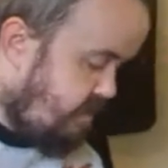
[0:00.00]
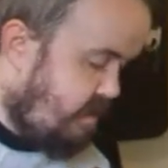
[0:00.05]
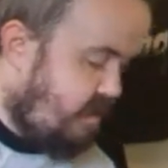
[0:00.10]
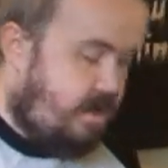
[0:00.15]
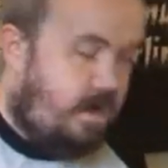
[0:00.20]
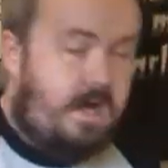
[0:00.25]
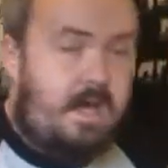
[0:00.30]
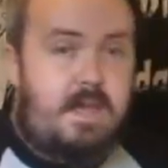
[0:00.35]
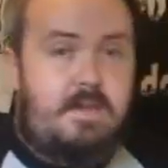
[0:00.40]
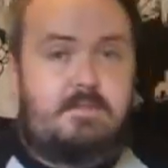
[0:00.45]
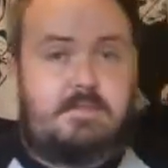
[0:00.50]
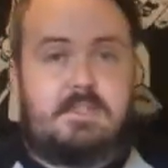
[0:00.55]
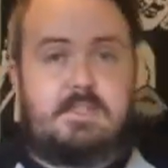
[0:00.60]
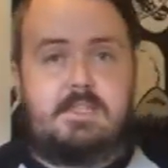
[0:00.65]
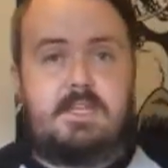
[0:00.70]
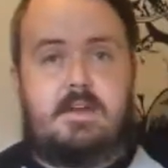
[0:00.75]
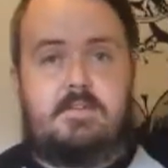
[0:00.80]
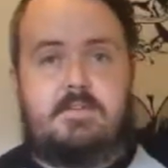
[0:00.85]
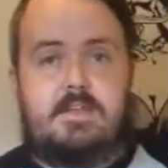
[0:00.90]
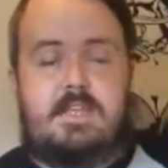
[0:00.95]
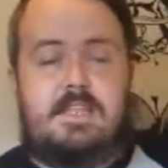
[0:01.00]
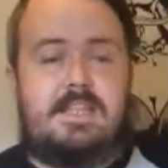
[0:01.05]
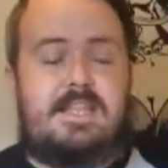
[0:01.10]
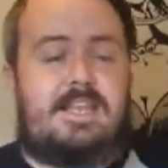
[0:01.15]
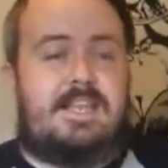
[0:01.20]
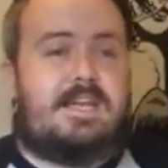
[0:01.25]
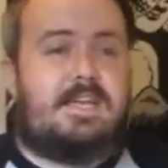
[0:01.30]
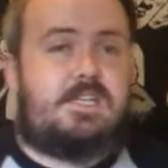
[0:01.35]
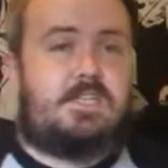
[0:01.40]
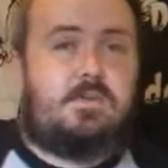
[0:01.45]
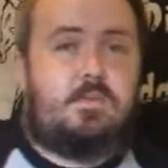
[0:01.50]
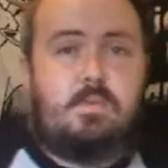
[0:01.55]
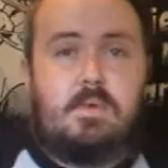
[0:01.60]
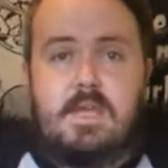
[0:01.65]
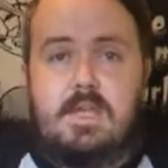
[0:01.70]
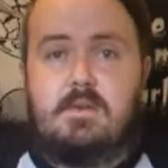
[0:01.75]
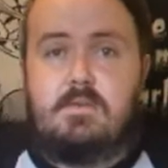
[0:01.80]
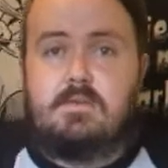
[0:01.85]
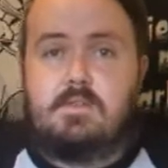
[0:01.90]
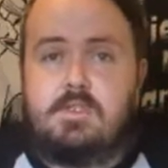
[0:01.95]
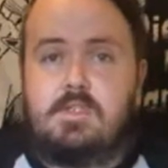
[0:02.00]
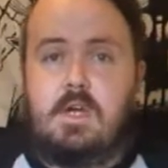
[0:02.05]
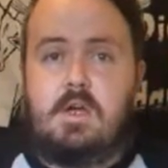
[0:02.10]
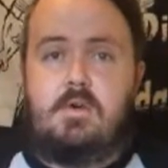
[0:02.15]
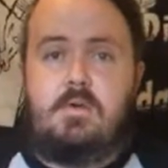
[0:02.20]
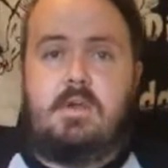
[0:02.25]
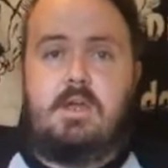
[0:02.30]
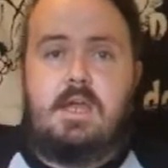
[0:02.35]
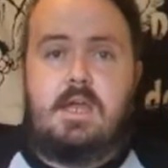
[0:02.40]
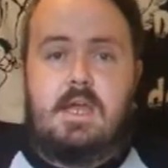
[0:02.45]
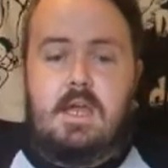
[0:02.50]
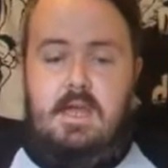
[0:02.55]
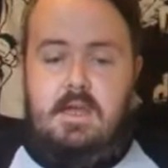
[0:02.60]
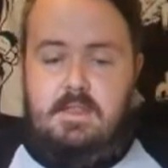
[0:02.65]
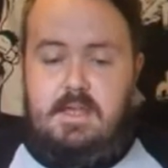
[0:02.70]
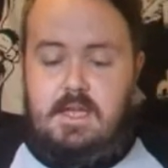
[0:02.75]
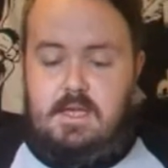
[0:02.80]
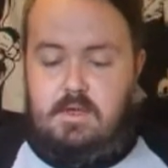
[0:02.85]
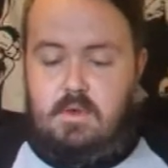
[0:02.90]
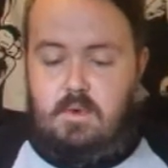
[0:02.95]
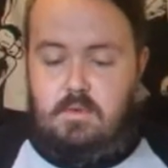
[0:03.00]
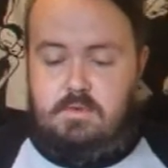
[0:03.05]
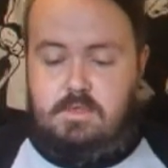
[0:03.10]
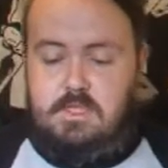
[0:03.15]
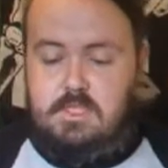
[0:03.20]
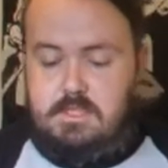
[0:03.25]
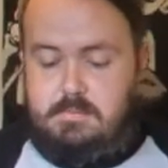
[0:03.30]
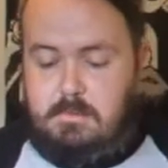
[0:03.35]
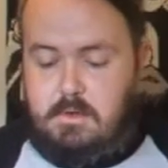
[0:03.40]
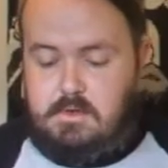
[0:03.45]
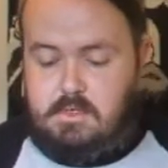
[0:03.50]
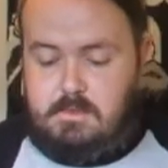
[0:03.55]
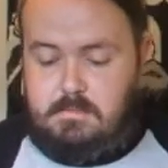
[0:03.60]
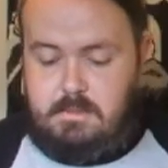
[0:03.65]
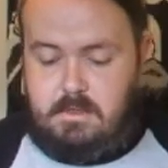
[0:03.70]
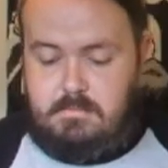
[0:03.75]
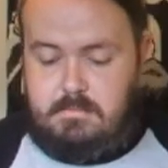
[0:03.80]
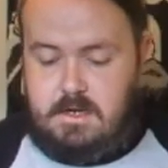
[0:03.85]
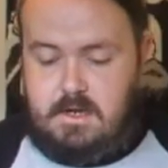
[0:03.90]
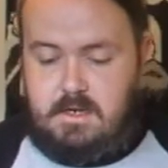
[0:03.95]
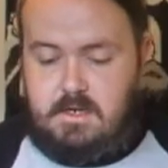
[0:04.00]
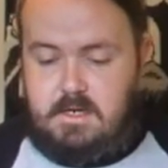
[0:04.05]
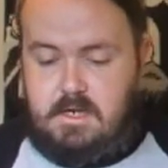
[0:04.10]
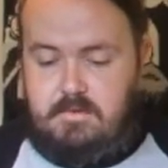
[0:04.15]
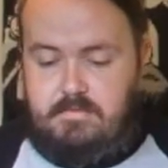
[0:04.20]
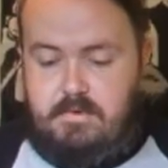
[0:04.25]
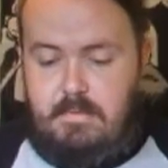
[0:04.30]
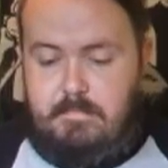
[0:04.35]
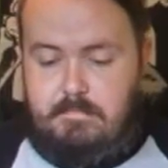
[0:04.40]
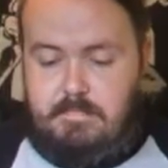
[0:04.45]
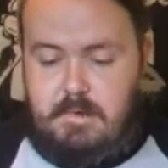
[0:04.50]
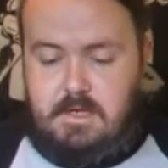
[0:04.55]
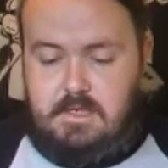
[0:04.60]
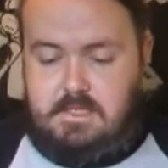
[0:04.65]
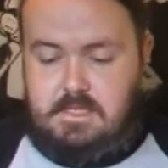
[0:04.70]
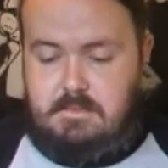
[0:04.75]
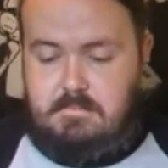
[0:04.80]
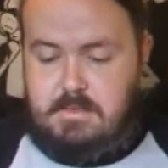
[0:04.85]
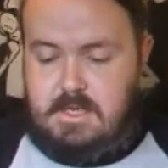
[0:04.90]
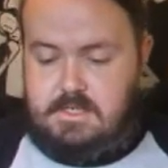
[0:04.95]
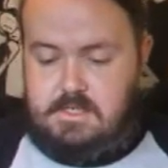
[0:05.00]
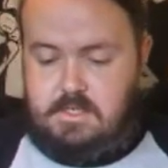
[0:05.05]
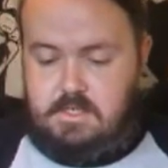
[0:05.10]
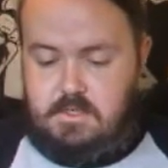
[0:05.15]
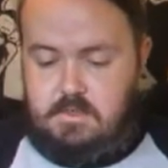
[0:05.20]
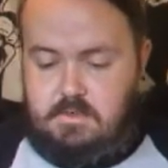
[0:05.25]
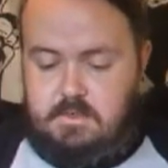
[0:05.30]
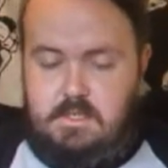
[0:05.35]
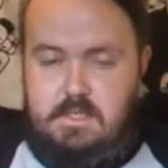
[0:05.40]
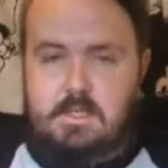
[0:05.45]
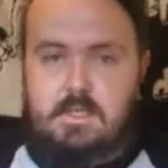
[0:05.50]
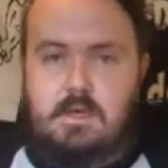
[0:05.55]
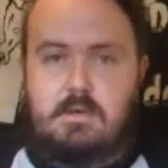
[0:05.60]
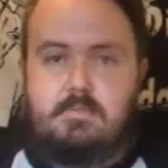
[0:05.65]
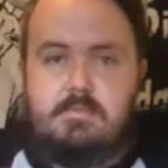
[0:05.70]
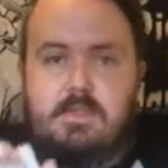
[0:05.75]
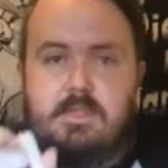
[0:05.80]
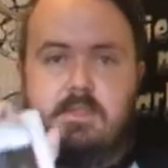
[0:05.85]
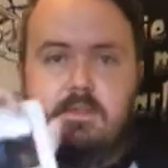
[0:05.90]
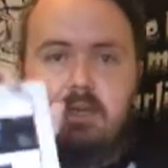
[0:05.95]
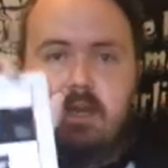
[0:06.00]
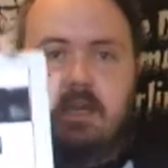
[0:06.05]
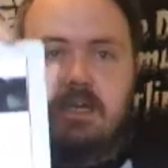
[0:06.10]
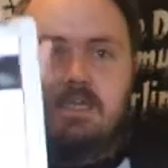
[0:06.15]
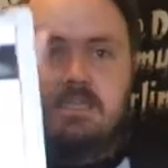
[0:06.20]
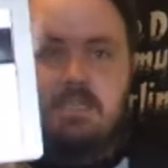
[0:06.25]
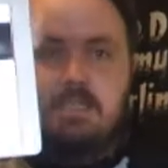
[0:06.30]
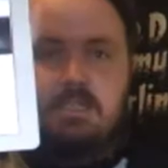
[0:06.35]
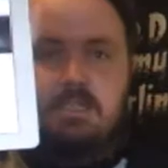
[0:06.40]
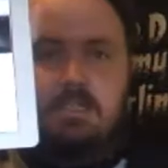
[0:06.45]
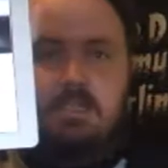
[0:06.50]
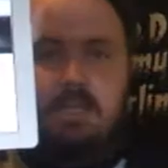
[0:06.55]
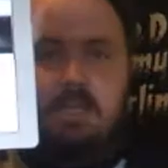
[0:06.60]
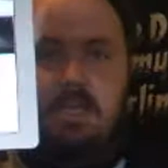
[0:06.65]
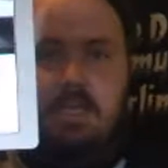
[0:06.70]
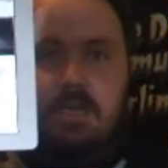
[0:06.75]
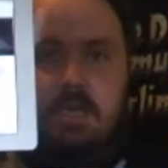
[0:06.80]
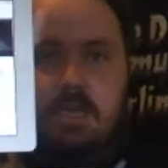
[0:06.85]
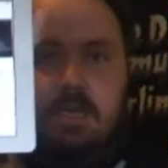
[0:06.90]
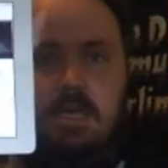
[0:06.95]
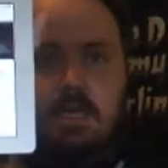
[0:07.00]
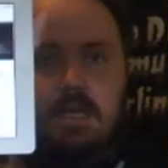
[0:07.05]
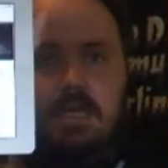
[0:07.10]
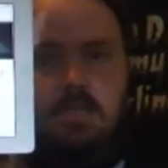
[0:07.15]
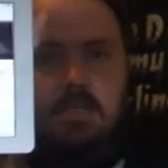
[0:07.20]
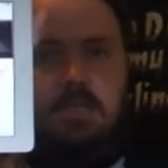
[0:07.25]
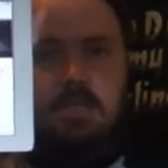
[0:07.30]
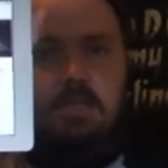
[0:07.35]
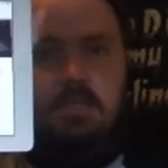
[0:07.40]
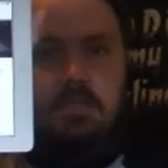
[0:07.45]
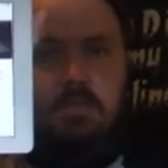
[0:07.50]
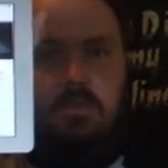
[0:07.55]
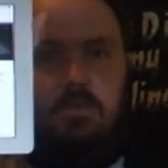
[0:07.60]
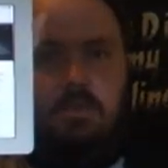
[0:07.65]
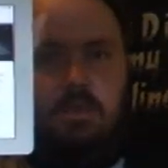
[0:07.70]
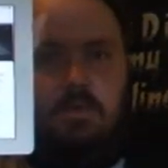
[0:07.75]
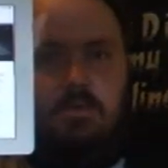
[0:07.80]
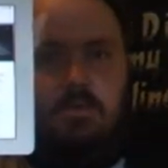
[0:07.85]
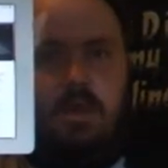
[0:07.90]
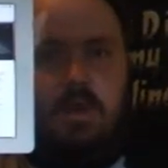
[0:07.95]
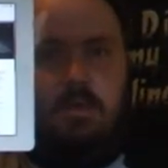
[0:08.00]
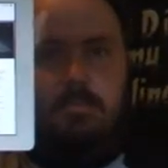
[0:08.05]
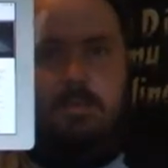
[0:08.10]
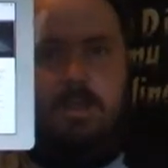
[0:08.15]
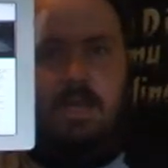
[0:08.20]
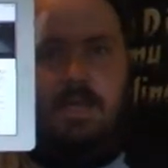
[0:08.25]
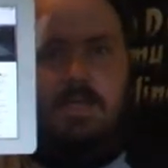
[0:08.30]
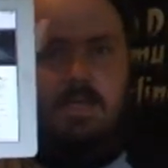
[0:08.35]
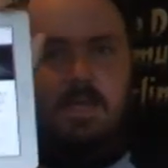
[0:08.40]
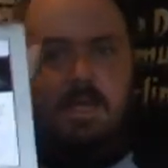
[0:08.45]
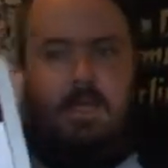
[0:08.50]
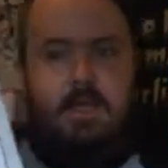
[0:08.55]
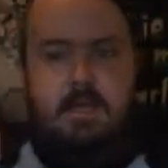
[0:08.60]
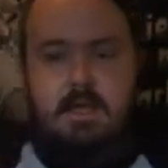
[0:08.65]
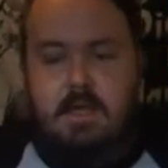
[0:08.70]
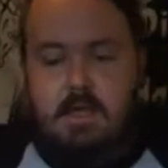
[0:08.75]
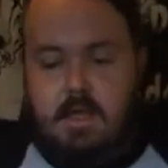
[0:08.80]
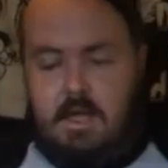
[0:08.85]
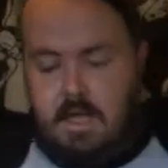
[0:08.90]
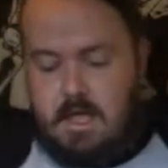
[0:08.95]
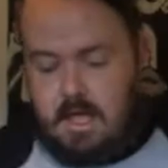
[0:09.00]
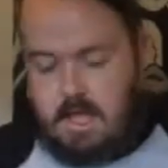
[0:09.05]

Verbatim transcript: that I have discovered in the last week or so. They're called Disposable America from Boston, Massachusetts. Hopefully you guys can see this on the old iPad there.